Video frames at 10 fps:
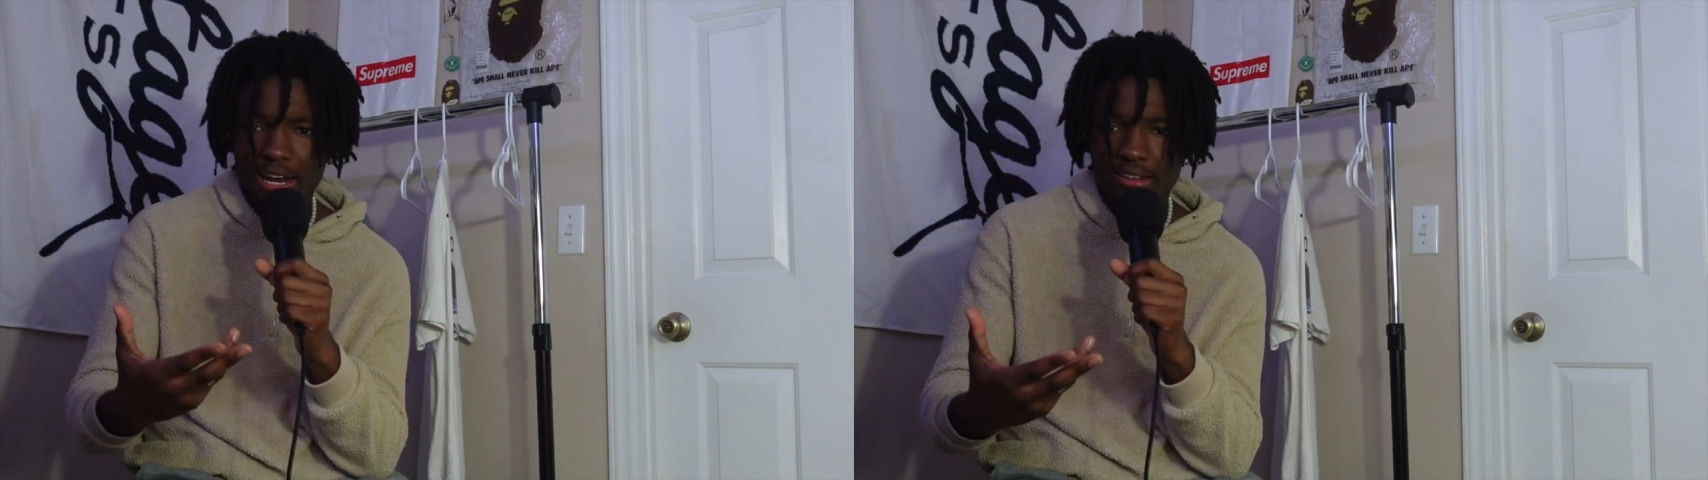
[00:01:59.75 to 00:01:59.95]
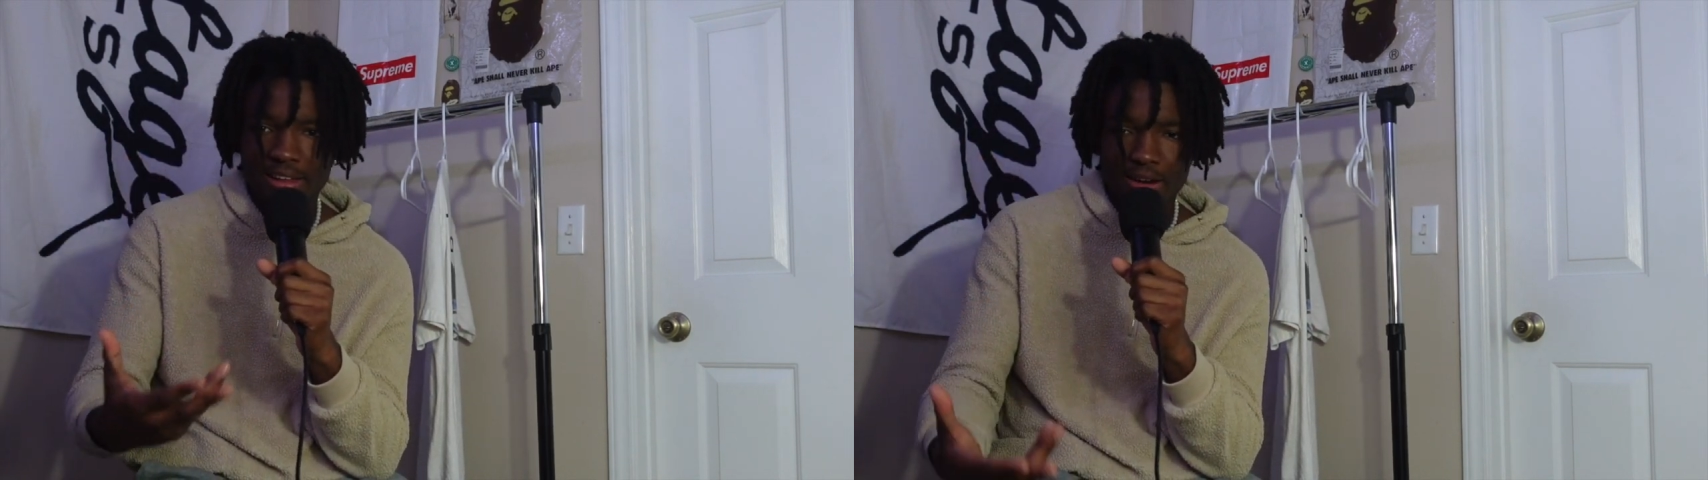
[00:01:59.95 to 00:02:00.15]

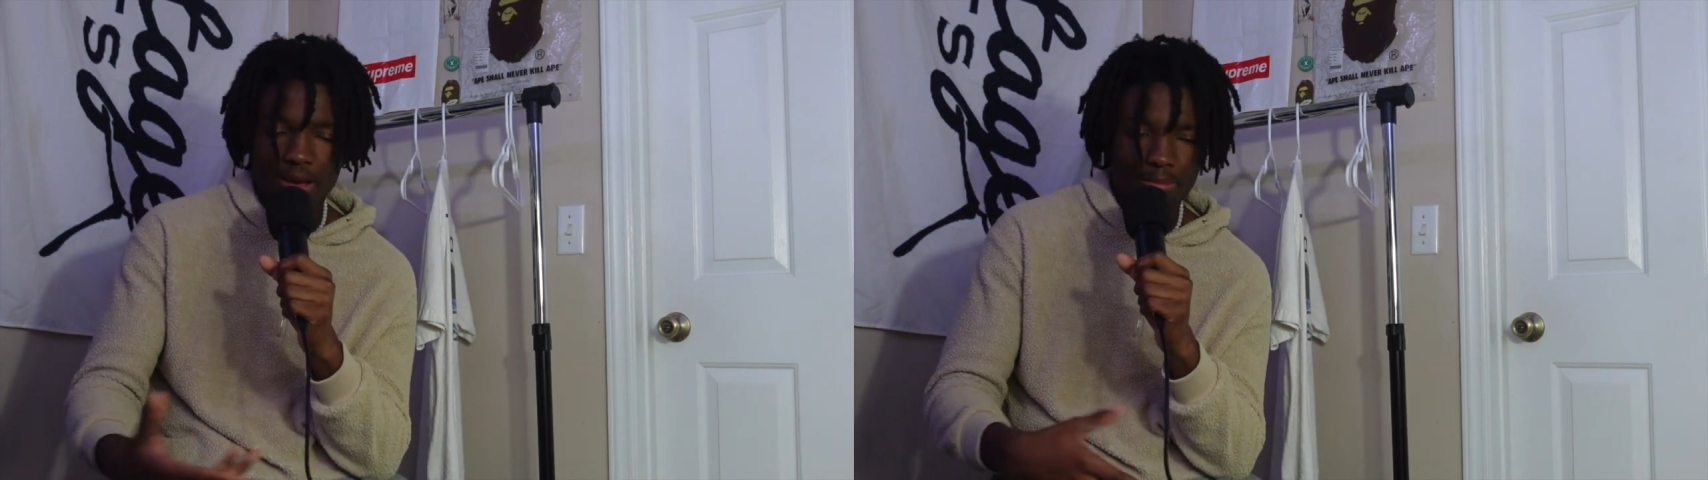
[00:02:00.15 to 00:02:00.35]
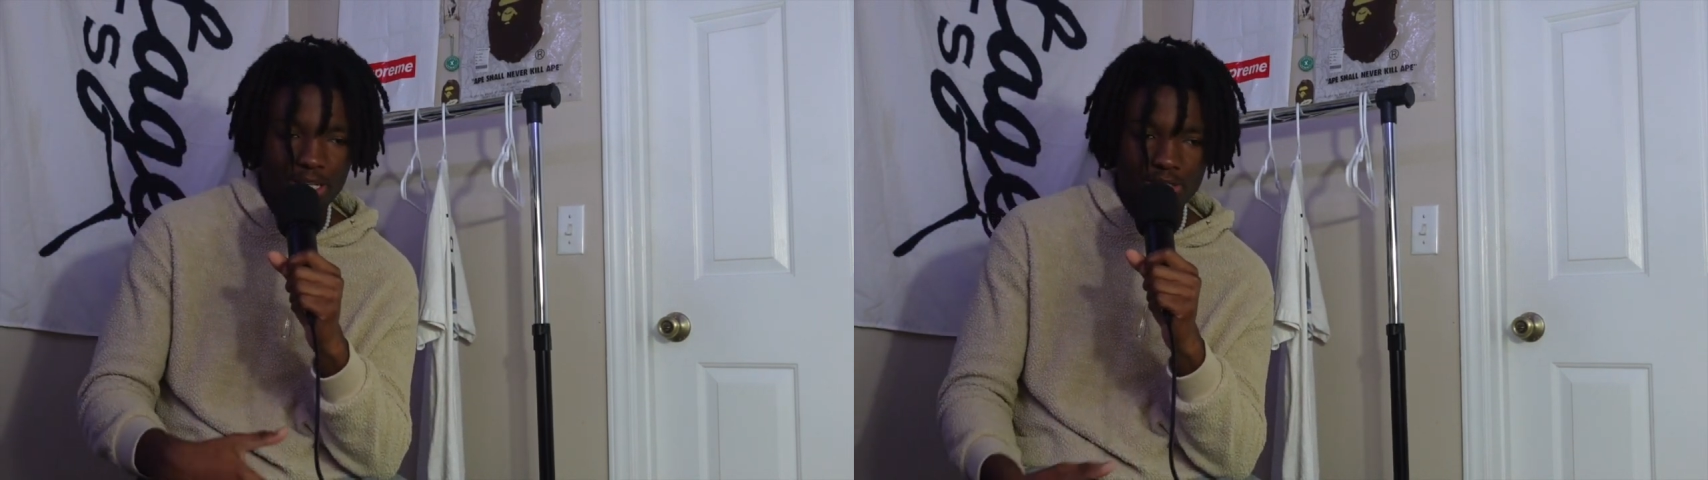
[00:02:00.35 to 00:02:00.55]
not a lot of
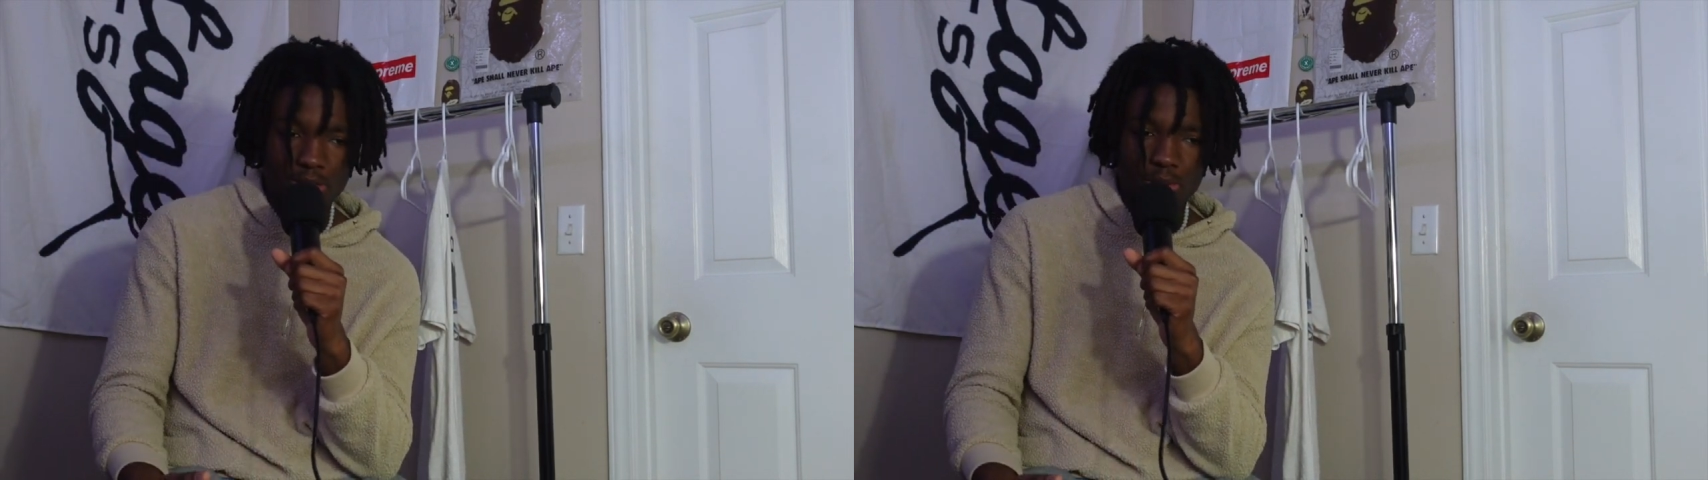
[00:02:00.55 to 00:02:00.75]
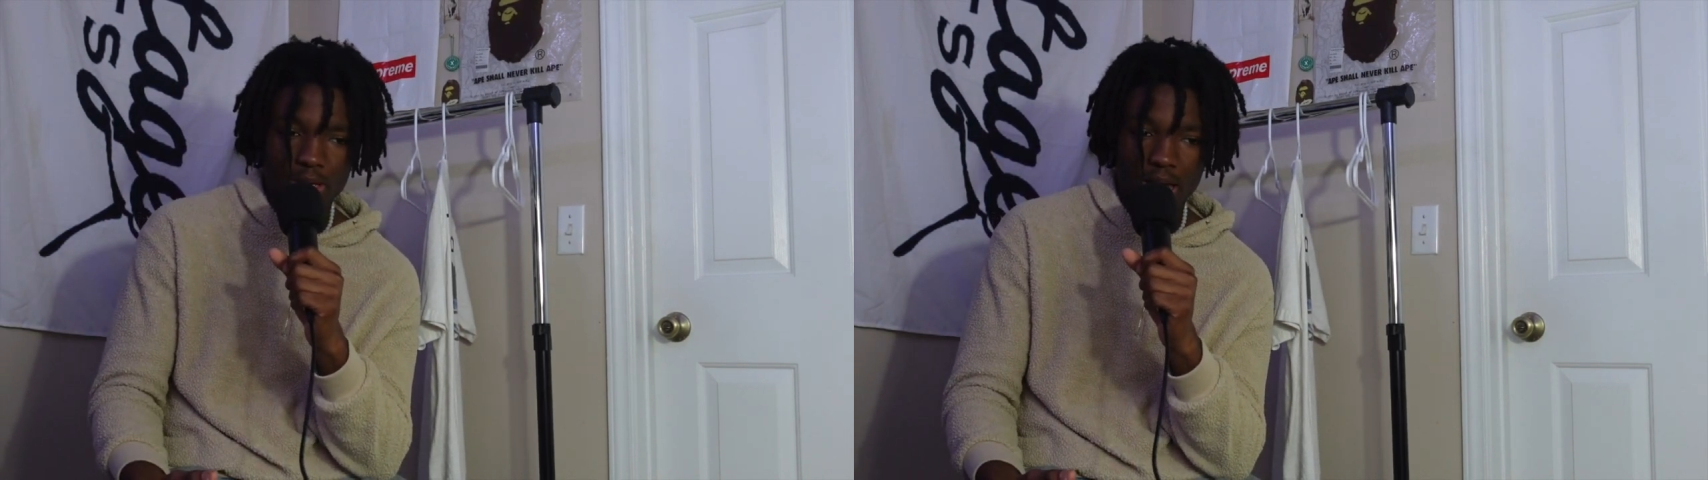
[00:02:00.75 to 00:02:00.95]
companies are
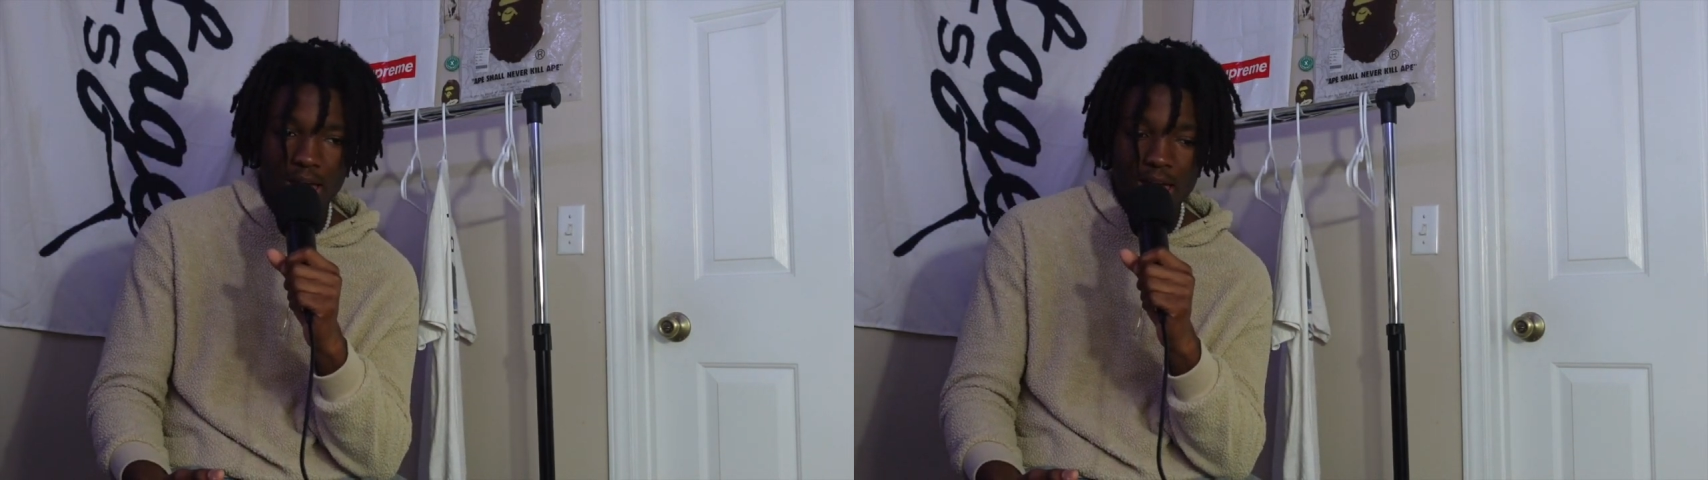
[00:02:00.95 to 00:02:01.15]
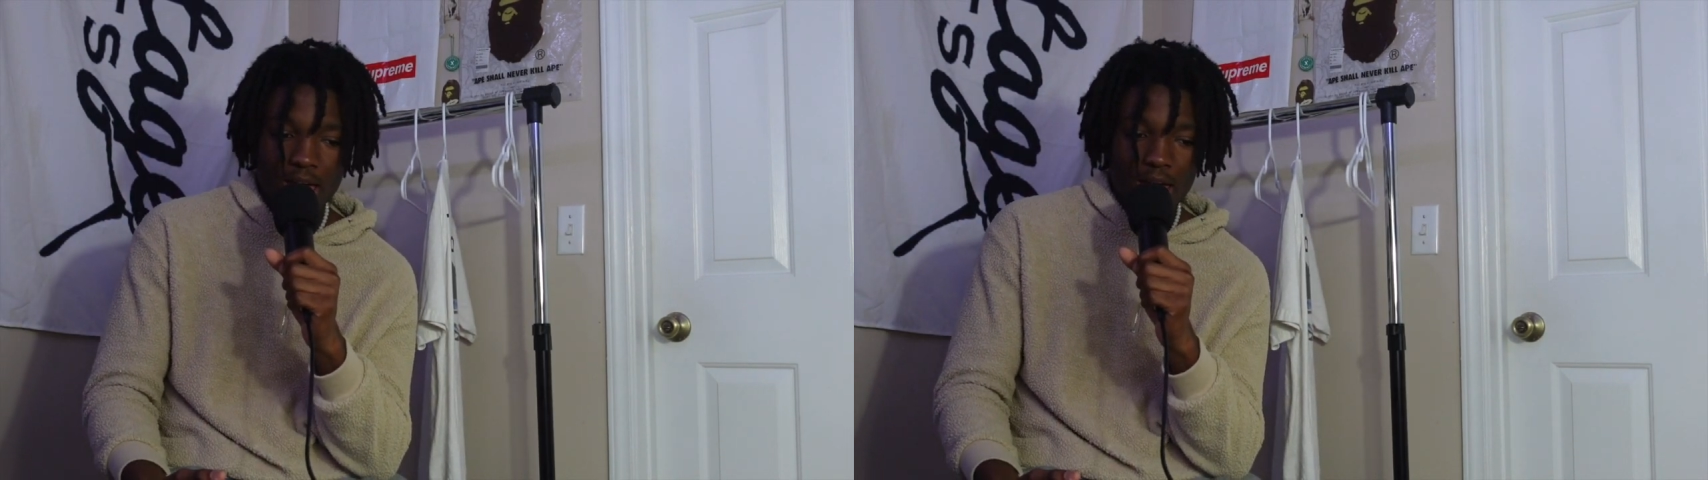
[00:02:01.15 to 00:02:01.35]
doing
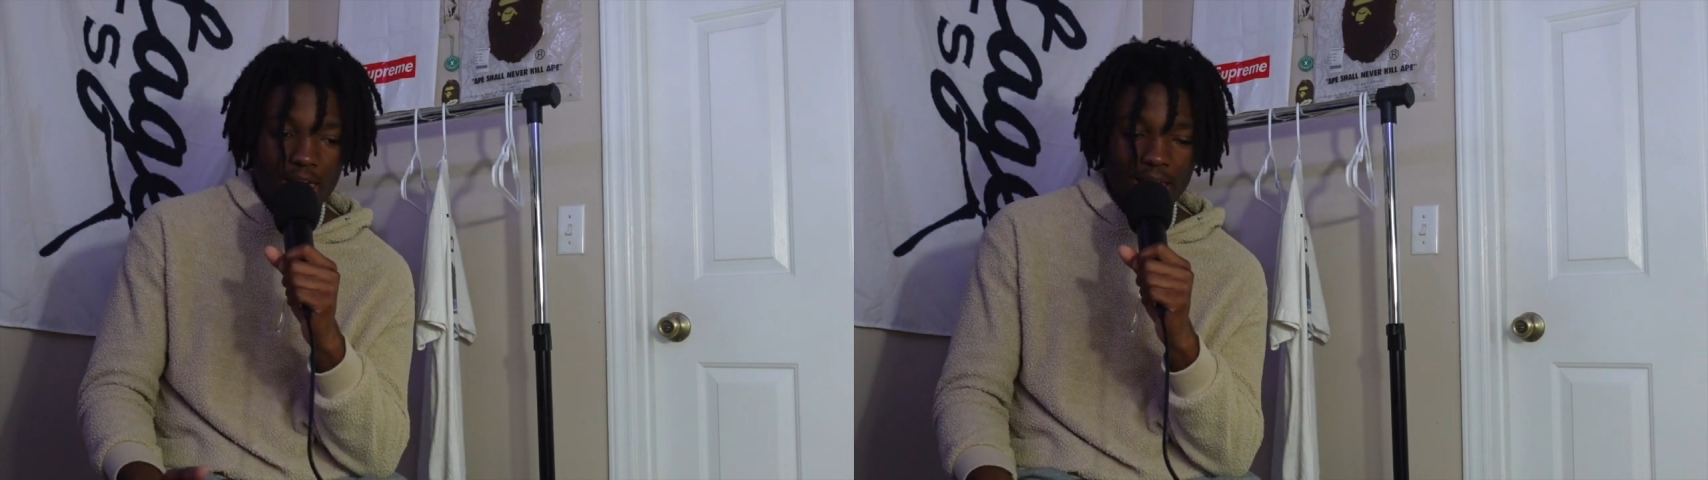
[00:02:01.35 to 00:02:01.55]
that. And